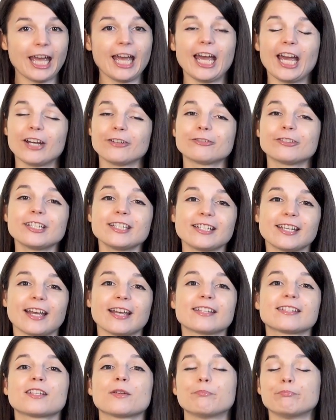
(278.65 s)
every
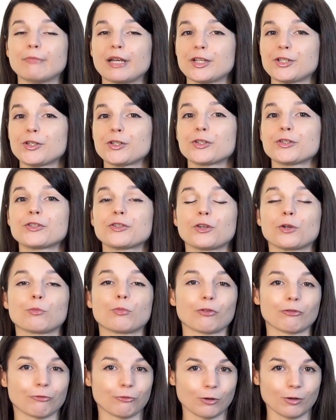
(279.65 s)
test measures your
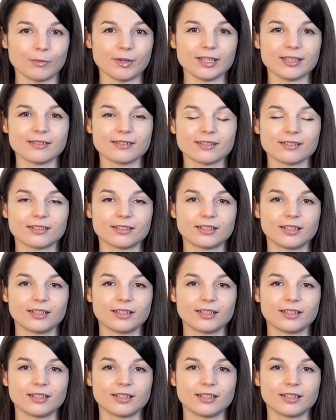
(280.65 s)
performance.